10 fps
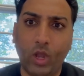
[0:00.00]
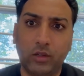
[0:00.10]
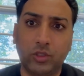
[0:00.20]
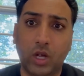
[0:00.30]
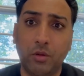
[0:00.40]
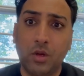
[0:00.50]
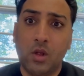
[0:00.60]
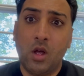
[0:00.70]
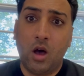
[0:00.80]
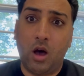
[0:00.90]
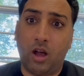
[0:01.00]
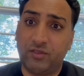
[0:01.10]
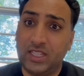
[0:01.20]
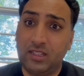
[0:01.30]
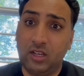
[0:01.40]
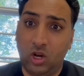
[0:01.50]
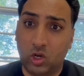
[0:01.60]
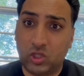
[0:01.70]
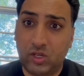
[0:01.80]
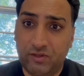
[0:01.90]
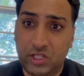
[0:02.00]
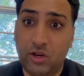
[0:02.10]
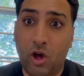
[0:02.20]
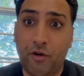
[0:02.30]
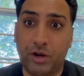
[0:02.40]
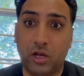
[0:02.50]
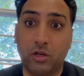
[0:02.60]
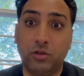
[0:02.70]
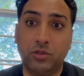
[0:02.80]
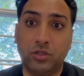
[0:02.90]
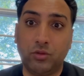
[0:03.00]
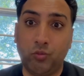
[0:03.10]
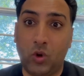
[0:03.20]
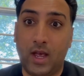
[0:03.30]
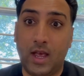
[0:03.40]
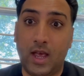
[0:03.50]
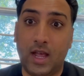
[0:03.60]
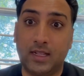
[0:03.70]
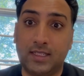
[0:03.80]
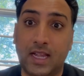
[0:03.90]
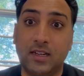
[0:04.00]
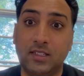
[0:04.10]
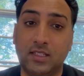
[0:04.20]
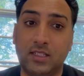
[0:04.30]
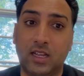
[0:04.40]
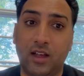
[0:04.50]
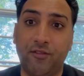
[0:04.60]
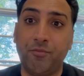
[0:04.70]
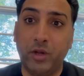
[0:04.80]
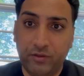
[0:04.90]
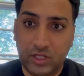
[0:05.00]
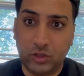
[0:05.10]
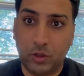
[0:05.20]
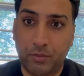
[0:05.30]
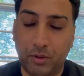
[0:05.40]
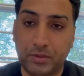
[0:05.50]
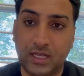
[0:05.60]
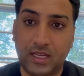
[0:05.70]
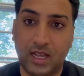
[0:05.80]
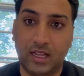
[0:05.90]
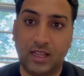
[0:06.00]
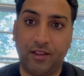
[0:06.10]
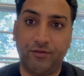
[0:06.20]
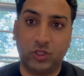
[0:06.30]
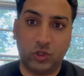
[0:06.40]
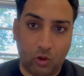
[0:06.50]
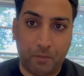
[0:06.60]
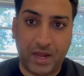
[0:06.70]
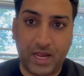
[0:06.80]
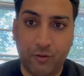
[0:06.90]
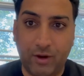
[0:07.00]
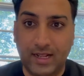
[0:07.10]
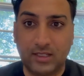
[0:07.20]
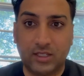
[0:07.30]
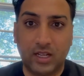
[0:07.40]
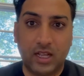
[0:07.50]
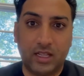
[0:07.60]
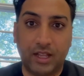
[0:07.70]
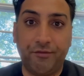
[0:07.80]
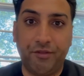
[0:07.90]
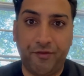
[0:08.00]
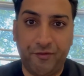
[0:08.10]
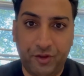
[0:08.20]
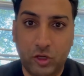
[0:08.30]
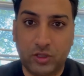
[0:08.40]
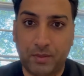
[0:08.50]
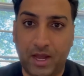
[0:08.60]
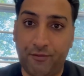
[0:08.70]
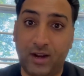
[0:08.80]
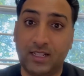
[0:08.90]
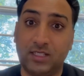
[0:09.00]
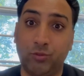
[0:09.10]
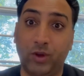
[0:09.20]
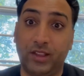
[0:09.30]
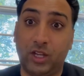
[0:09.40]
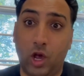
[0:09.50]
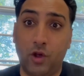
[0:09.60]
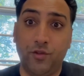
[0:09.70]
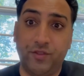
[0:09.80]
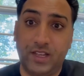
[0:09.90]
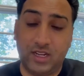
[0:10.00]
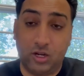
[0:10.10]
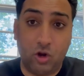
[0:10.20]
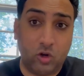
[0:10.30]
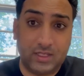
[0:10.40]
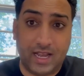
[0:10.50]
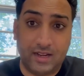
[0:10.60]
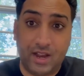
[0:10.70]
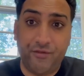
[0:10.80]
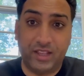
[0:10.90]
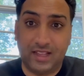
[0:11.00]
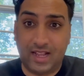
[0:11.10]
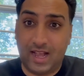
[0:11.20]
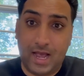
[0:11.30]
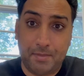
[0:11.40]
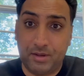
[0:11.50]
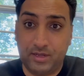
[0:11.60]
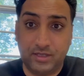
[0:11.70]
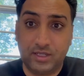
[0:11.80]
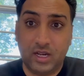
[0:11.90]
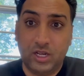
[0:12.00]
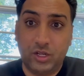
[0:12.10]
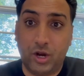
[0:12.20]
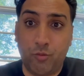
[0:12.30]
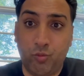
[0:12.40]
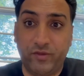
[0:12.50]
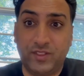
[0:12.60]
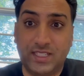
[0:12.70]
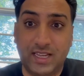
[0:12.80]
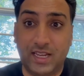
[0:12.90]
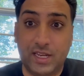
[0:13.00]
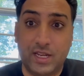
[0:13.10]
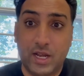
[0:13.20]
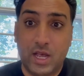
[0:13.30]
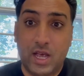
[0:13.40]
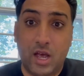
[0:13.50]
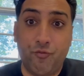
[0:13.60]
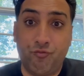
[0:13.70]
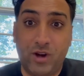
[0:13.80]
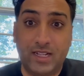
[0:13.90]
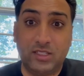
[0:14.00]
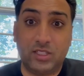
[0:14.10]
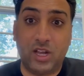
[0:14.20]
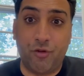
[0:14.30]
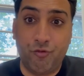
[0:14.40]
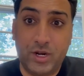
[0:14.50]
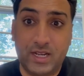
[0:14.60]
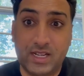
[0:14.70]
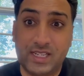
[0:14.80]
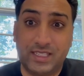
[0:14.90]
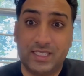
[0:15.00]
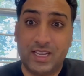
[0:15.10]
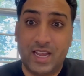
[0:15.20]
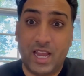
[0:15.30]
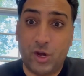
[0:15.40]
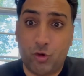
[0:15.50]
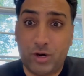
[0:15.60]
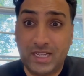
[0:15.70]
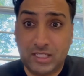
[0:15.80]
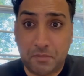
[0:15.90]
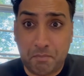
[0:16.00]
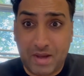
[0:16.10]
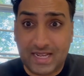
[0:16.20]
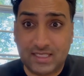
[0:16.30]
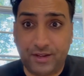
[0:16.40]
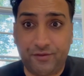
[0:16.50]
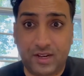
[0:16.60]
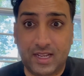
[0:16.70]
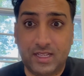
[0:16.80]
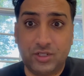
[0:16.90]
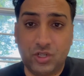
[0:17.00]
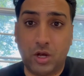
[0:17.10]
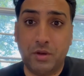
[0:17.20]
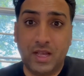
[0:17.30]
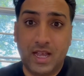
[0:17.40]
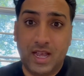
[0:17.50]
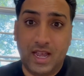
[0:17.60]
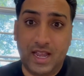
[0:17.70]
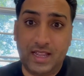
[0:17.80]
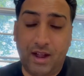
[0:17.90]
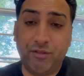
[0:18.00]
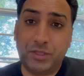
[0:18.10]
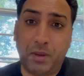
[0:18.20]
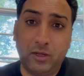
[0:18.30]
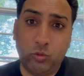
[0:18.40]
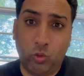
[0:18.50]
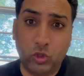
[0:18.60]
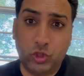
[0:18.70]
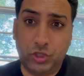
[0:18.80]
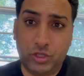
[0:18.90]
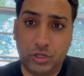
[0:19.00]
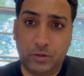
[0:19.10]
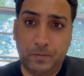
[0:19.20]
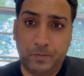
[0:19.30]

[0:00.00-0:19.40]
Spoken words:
So I've seen lots of scenarios where tenants have moved into a property and they've stopped paying rent. They've refused to pay rent with COVID and lockdown, everything that happened. We've seen rent arrears increase massively. So in that respect, what you do?